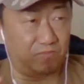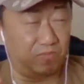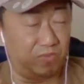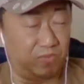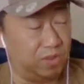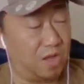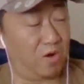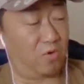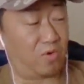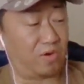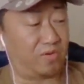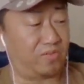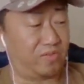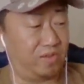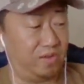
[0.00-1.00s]

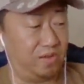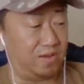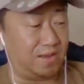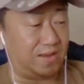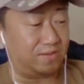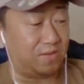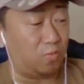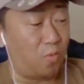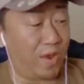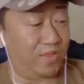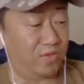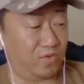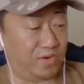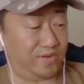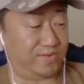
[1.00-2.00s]
lowers the
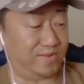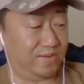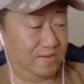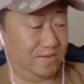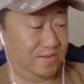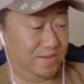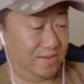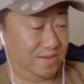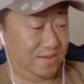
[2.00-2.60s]
wind noise.